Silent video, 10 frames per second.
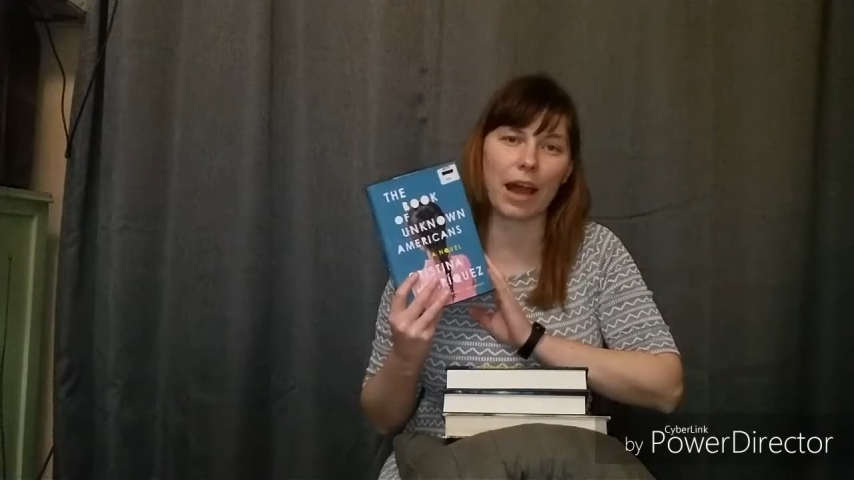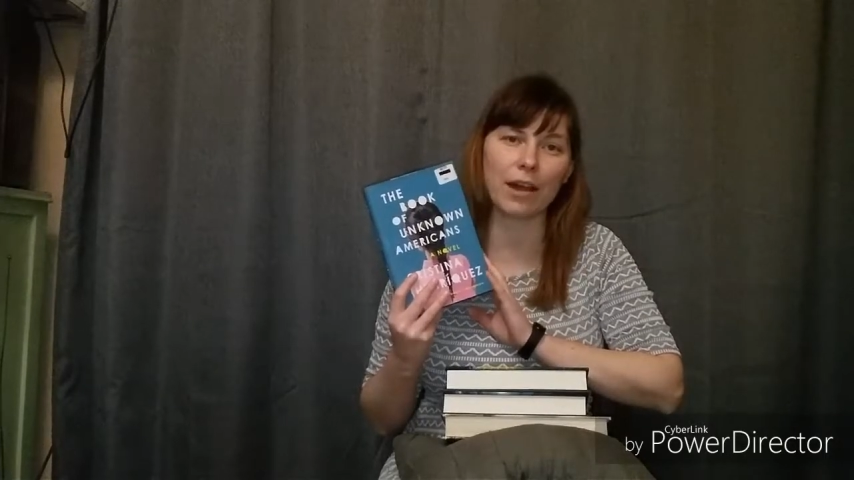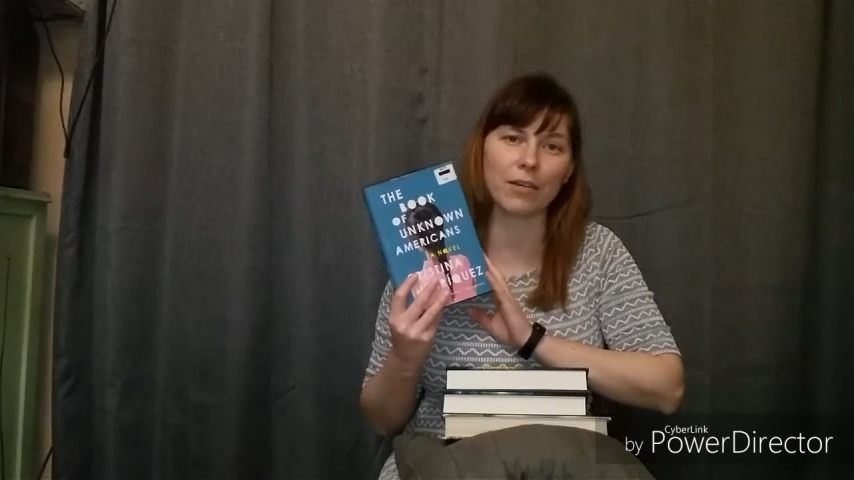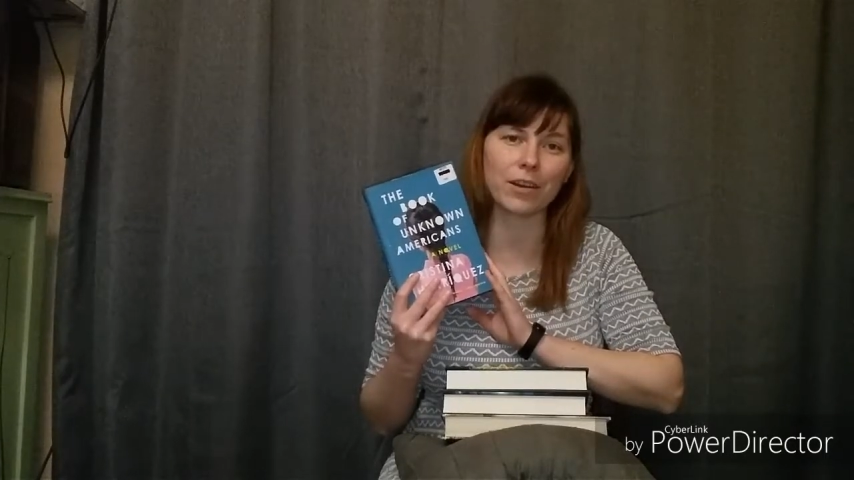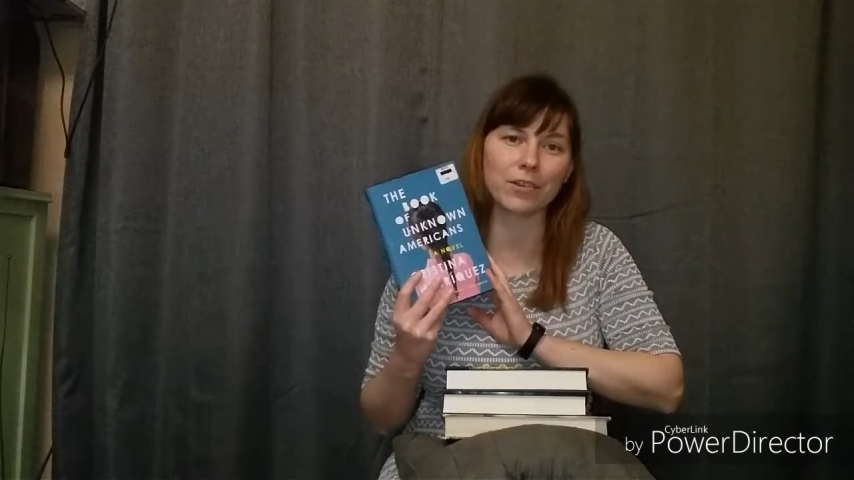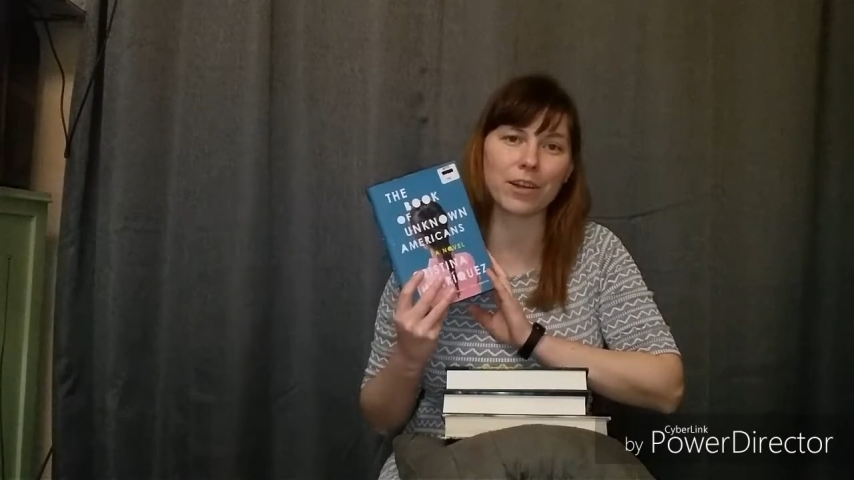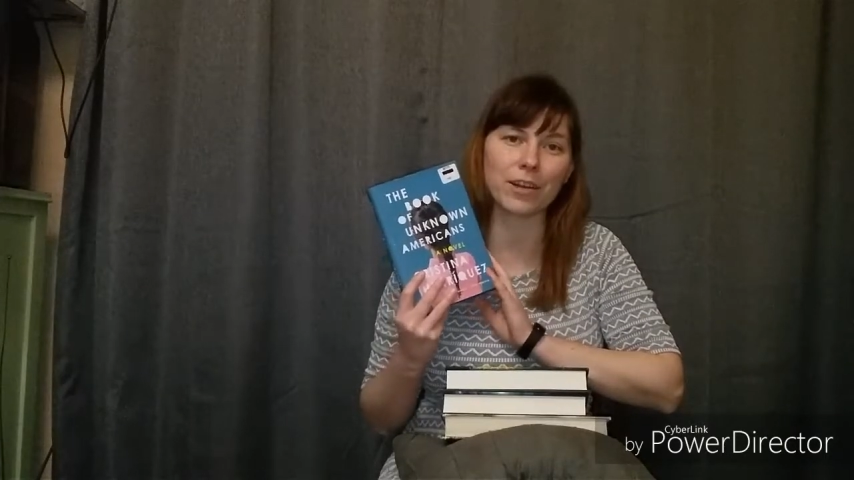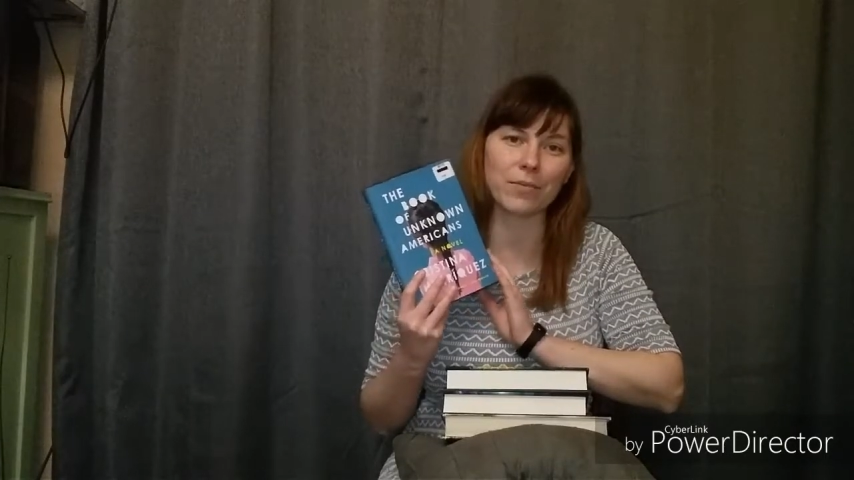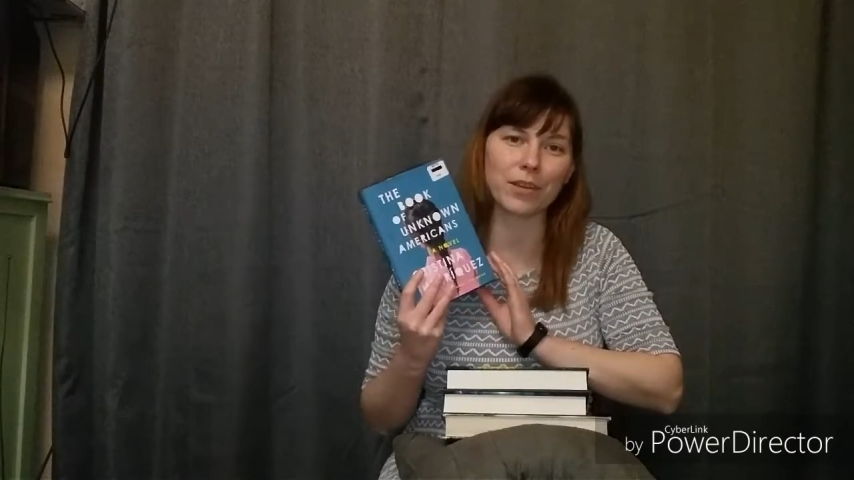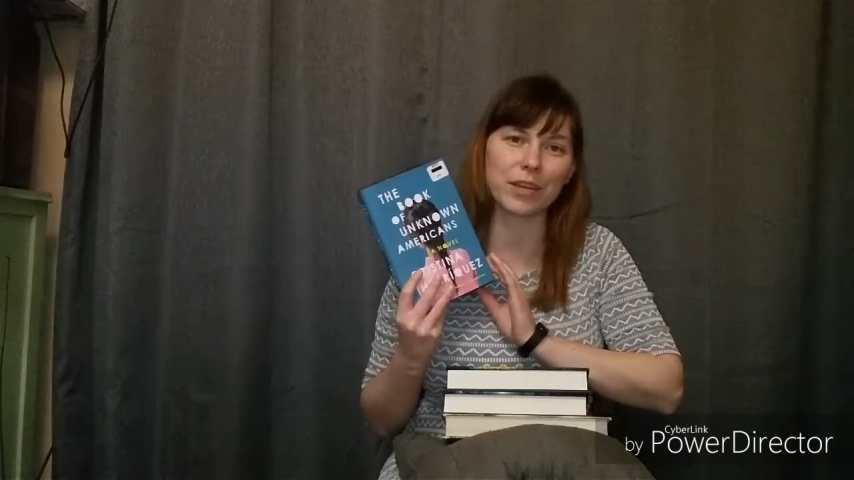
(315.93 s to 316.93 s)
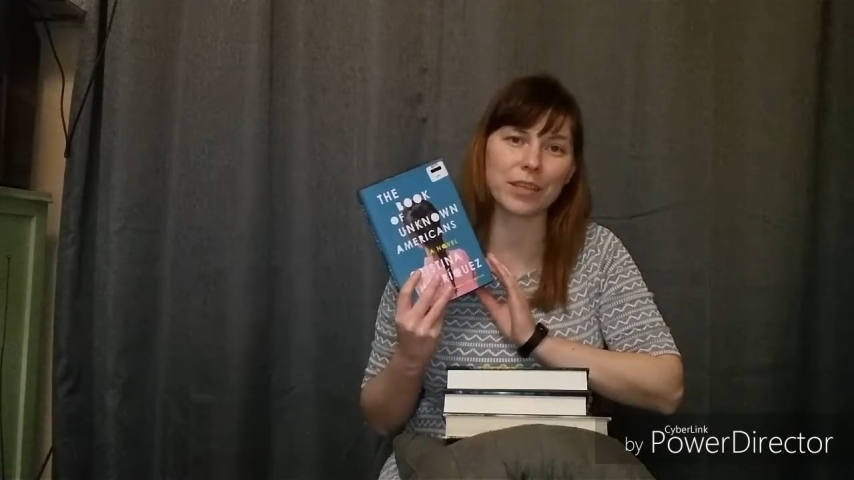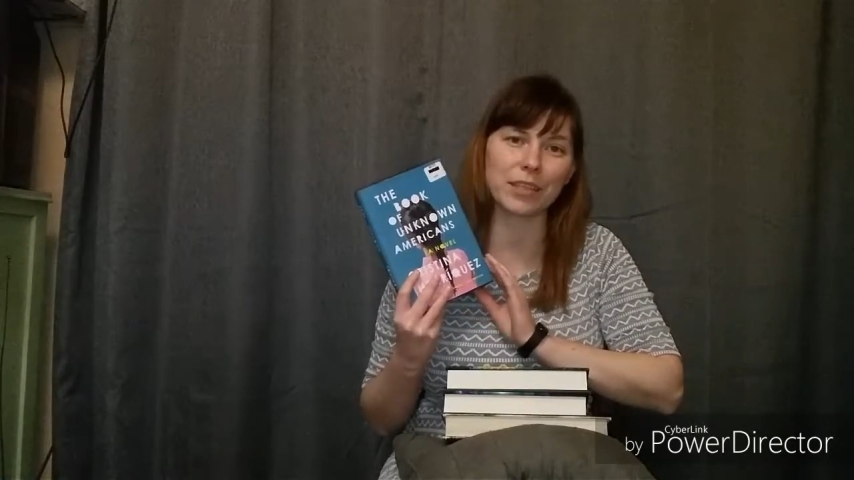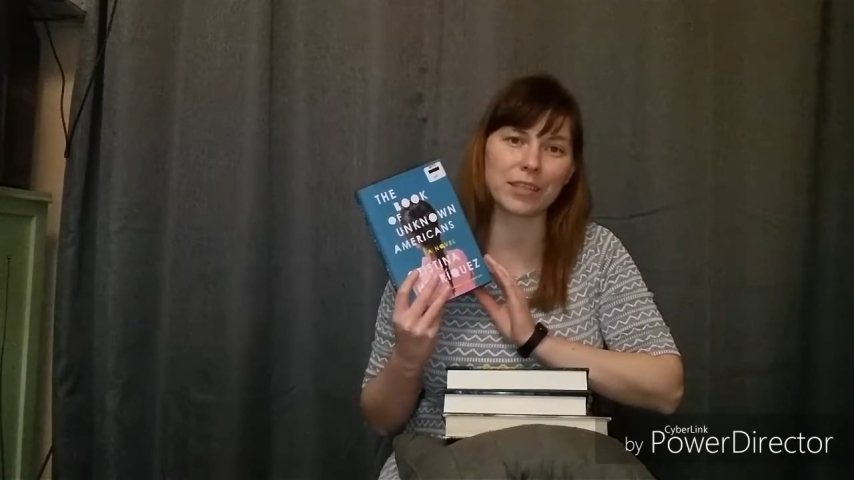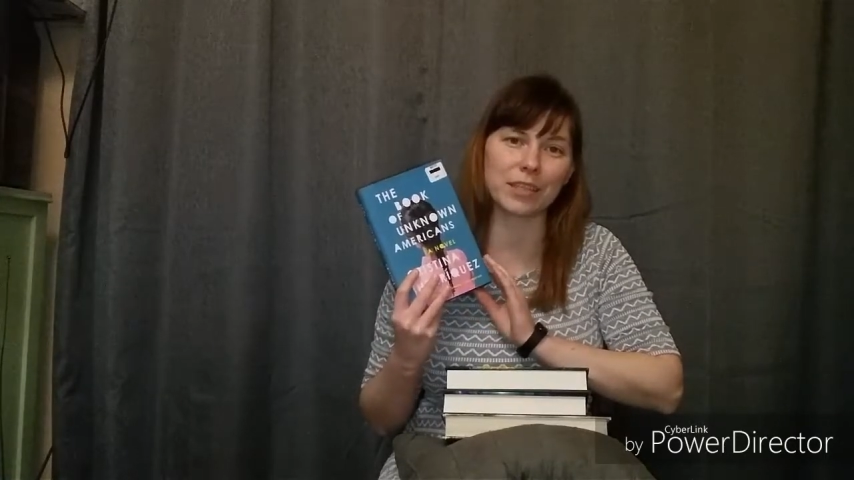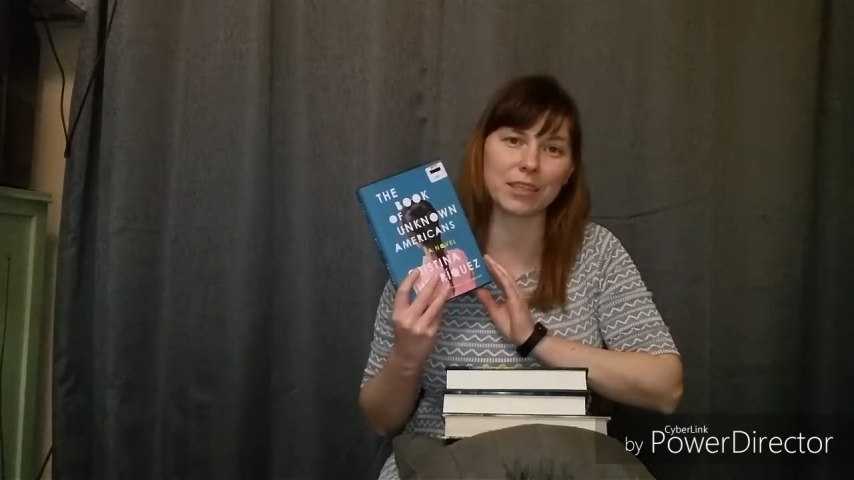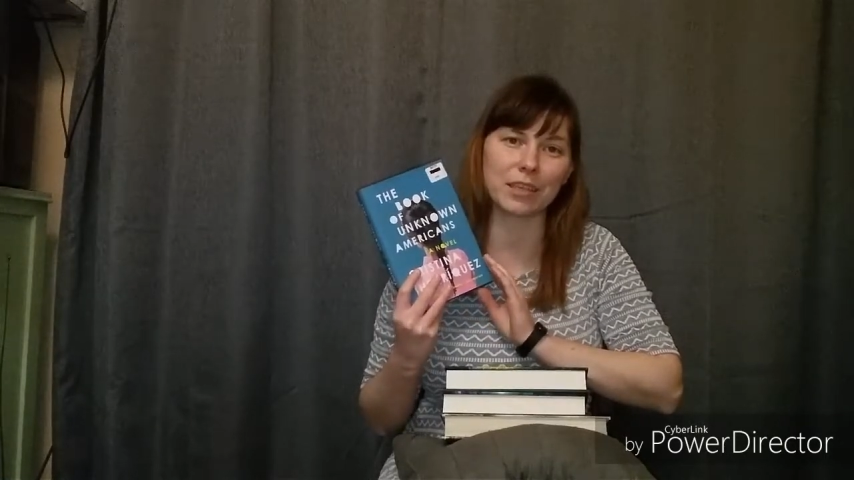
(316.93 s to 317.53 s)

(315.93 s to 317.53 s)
I want to read it because it's